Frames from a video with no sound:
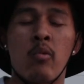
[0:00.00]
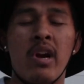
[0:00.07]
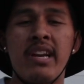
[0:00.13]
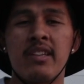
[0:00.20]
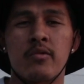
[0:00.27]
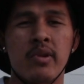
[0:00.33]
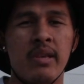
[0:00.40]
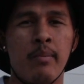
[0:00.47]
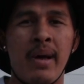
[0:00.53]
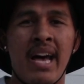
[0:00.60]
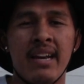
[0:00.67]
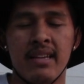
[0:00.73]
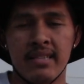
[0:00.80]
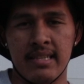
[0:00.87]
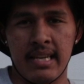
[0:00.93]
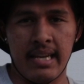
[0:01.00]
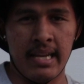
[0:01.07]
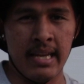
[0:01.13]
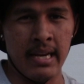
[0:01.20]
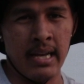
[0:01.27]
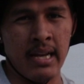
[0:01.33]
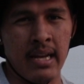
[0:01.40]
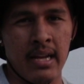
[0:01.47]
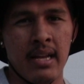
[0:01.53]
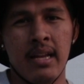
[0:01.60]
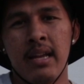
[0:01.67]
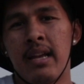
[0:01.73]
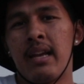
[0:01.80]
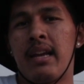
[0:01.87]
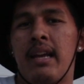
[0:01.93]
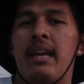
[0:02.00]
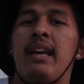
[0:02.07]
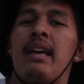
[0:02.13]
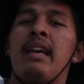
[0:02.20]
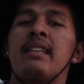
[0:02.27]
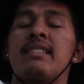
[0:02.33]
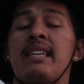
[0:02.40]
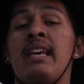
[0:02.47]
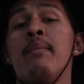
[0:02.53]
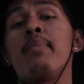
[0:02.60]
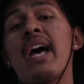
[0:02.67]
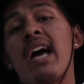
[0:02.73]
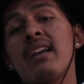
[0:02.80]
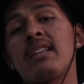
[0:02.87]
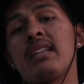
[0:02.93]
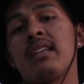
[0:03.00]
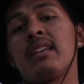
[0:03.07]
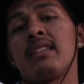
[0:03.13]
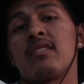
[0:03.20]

Running's really bad because it's impact.